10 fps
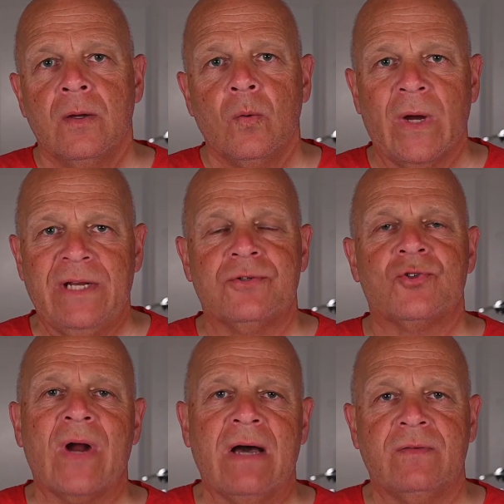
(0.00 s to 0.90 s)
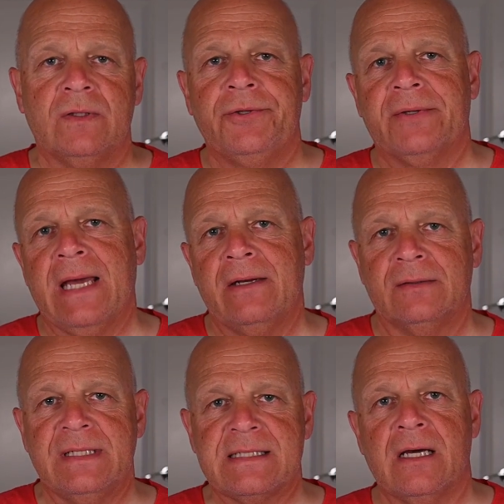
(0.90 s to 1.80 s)
When you travel, you
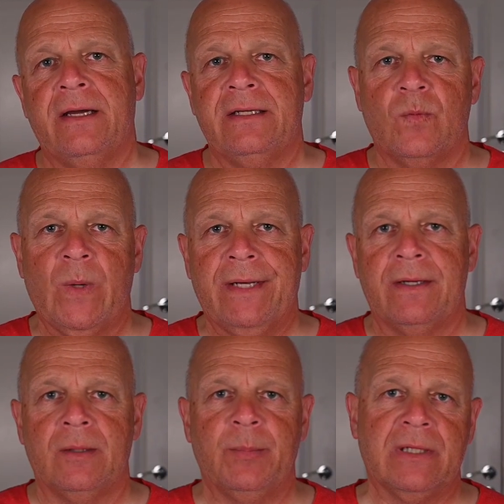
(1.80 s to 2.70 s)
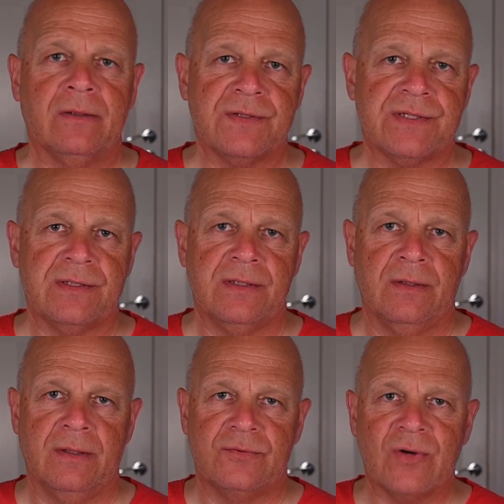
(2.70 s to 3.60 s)
cannot decide the weather, because
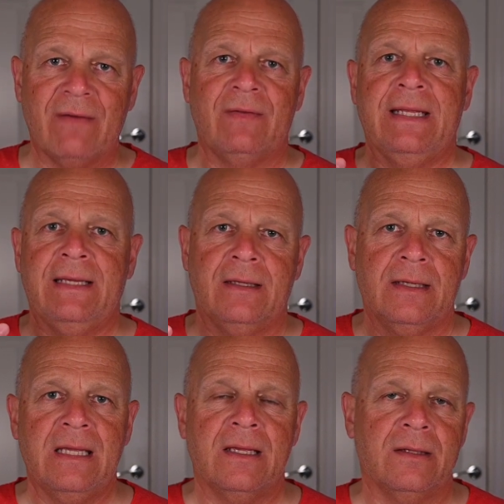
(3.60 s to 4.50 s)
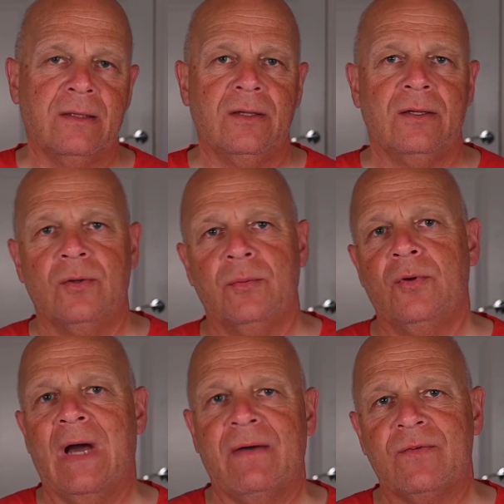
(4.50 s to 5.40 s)
traveling,
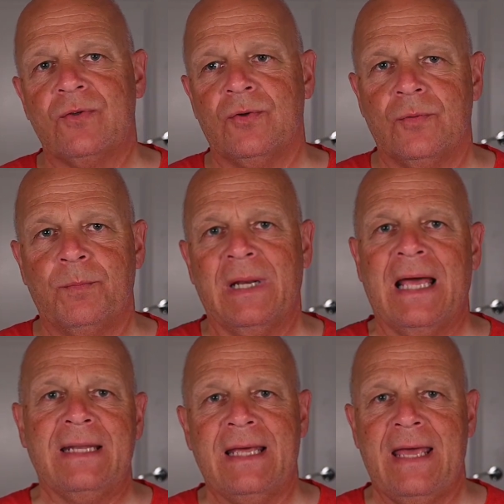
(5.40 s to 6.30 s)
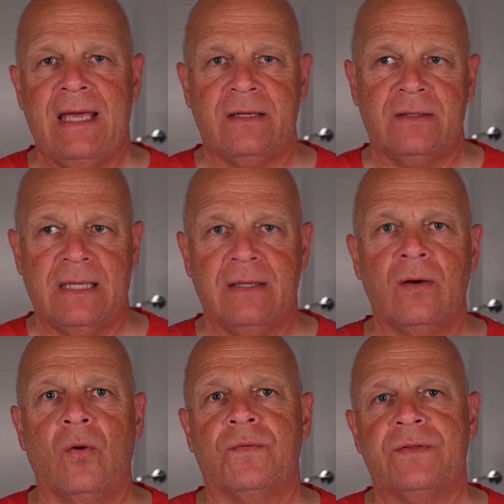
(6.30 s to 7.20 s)
you have to plan ahead, and
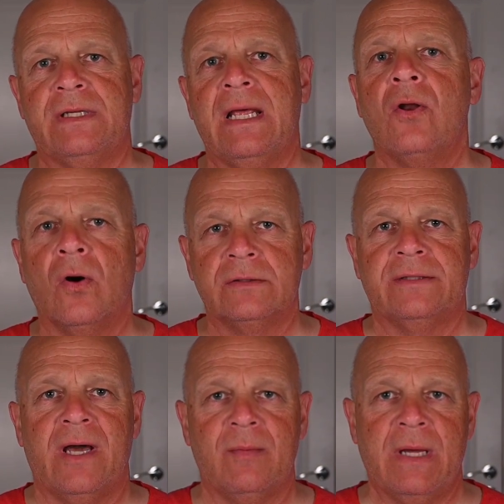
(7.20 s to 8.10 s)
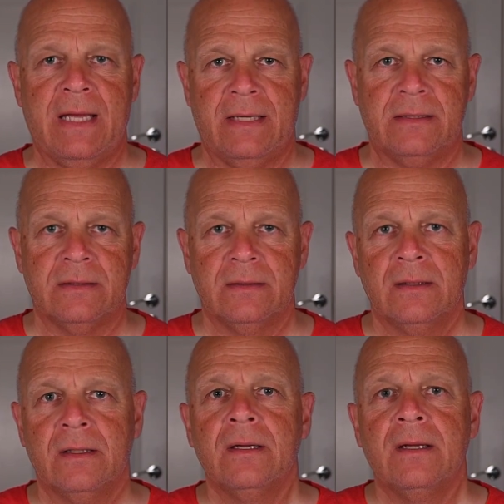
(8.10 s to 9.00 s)
often a long time ahead.
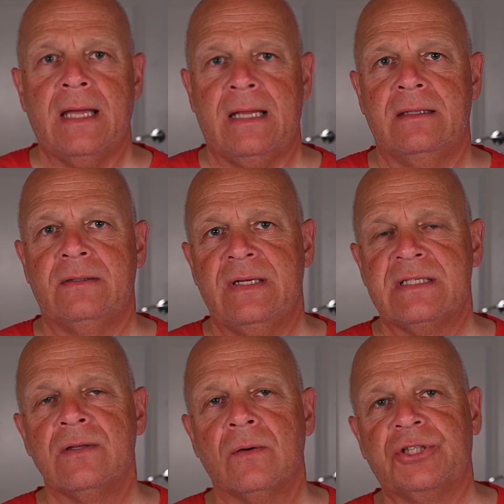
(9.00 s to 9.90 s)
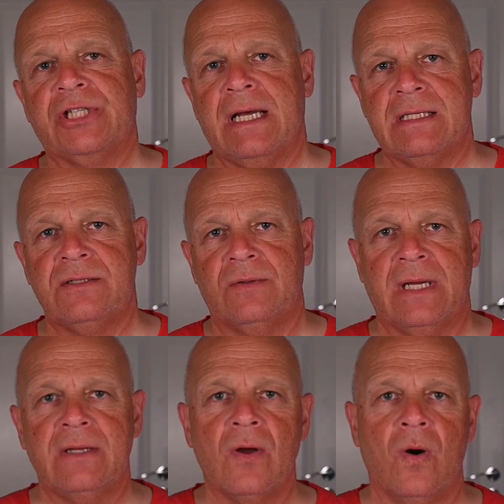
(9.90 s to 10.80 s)
And there is no chance you
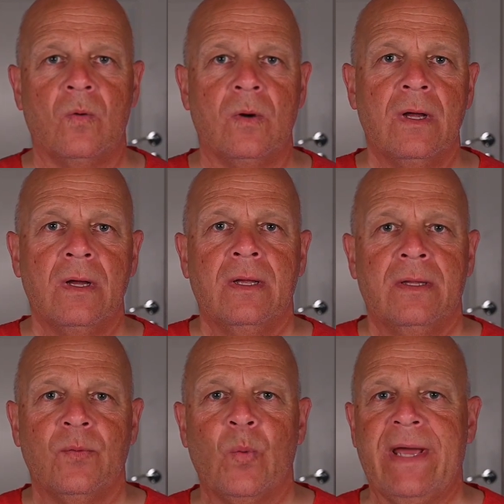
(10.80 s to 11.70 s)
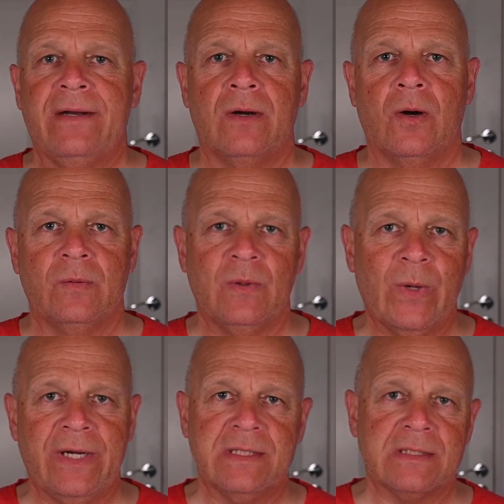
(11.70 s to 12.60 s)
can know the weather, how the
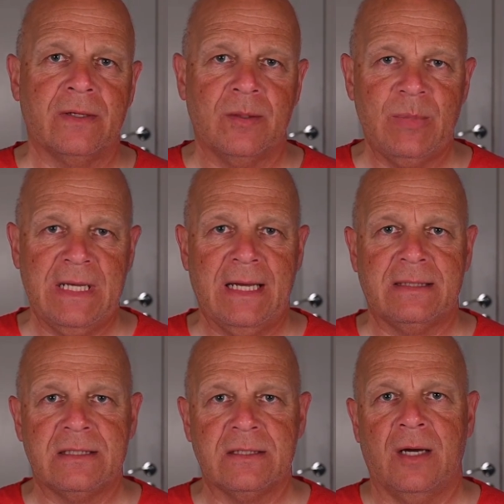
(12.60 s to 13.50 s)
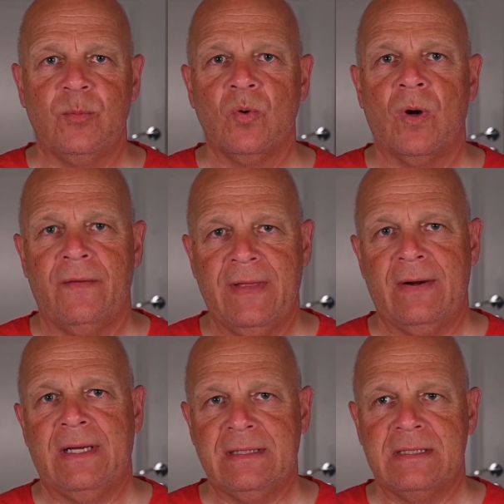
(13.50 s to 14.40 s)
weather is going to be at the time you are
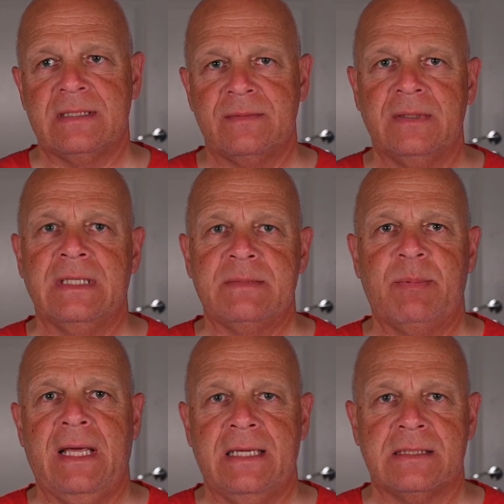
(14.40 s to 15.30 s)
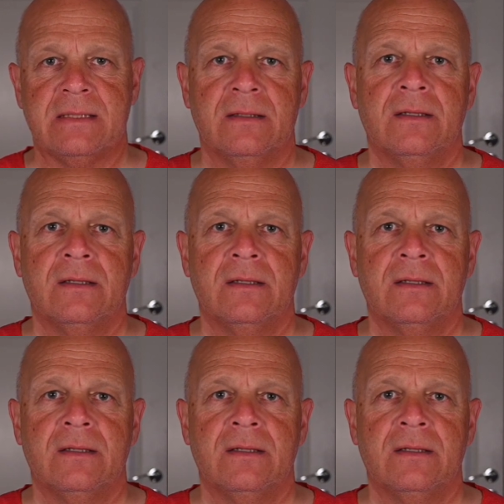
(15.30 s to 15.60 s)
there at this place.